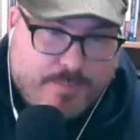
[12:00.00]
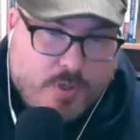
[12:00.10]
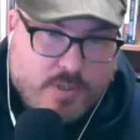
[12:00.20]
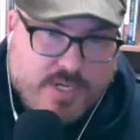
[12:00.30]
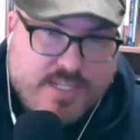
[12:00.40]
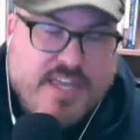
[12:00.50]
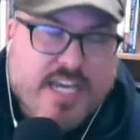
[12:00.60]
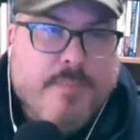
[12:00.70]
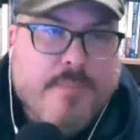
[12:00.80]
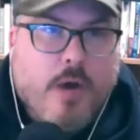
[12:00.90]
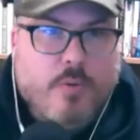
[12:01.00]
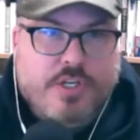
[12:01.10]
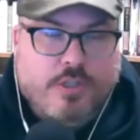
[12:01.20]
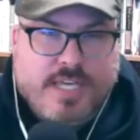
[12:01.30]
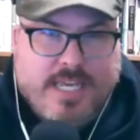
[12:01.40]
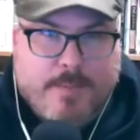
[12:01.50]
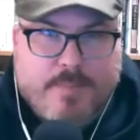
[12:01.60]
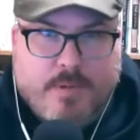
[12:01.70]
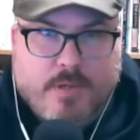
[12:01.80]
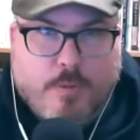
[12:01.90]
poetry. And the thing about when you're looking at
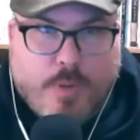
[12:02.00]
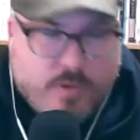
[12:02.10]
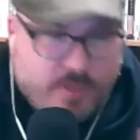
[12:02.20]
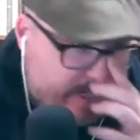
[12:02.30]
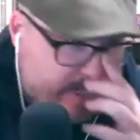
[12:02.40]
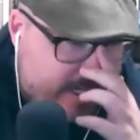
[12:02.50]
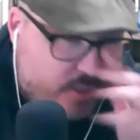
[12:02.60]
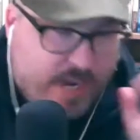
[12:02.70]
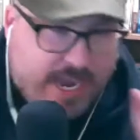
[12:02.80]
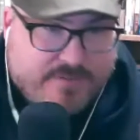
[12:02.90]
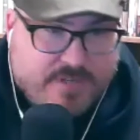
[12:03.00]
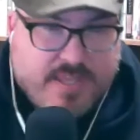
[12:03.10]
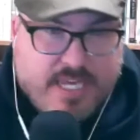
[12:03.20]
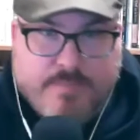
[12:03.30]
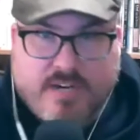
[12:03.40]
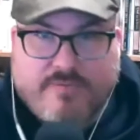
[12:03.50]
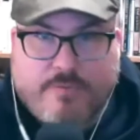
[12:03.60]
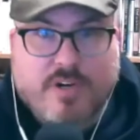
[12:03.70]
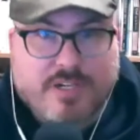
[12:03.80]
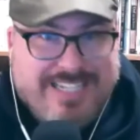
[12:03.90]
biblical poetry is you have to think
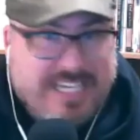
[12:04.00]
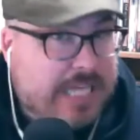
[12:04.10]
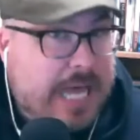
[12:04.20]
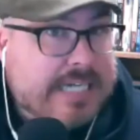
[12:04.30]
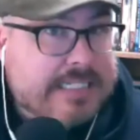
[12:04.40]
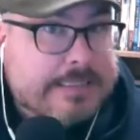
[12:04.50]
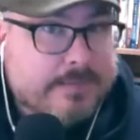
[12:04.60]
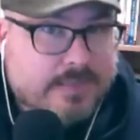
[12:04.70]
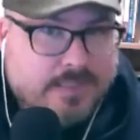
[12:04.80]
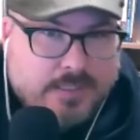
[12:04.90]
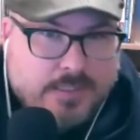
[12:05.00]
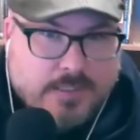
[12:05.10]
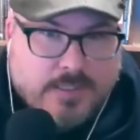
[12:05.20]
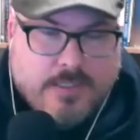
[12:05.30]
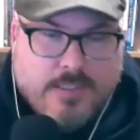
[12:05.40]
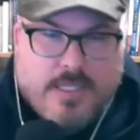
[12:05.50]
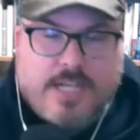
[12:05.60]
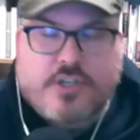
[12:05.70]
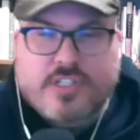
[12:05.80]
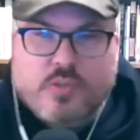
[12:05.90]
metaphorically a lot.
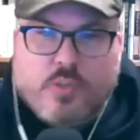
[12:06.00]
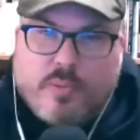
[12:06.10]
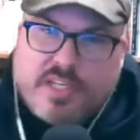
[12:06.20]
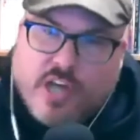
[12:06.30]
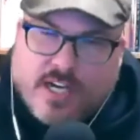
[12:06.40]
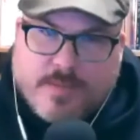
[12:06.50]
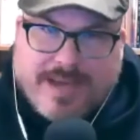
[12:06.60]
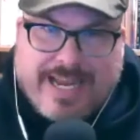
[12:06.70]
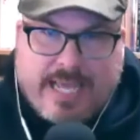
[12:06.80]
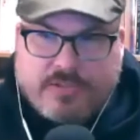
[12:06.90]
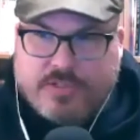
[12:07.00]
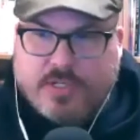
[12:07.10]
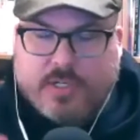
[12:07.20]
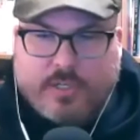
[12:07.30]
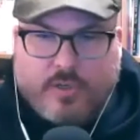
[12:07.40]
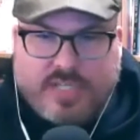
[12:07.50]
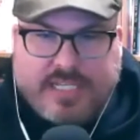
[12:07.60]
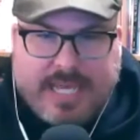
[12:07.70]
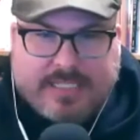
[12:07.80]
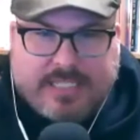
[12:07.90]
And just as when we talked about Esther,
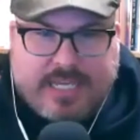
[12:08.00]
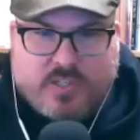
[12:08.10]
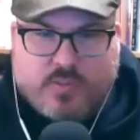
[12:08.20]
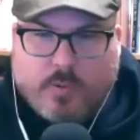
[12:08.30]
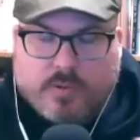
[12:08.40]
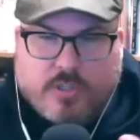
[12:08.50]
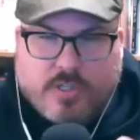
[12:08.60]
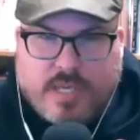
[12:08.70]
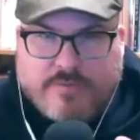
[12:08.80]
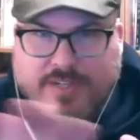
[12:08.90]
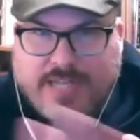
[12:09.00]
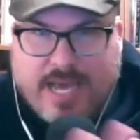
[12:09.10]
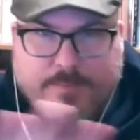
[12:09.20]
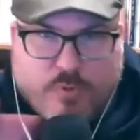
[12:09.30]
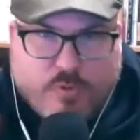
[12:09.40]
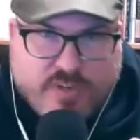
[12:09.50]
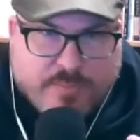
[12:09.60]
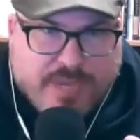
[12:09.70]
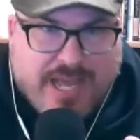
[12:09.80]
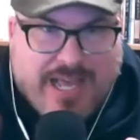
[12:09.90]
using that lens where we're looking for God moving
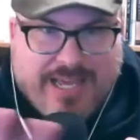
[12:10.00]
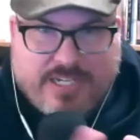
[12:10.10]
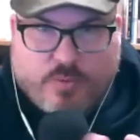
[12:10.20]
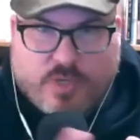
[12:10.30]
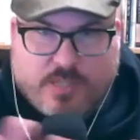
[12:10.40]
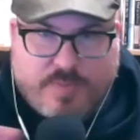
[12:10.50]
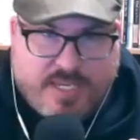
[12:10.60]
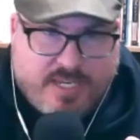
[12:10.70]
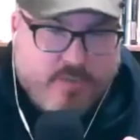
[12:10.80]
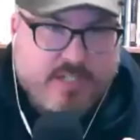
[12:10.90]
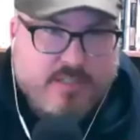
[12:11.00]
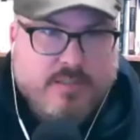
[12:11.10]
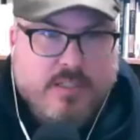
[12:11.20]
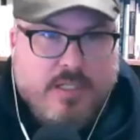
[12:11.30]
behind what's being written,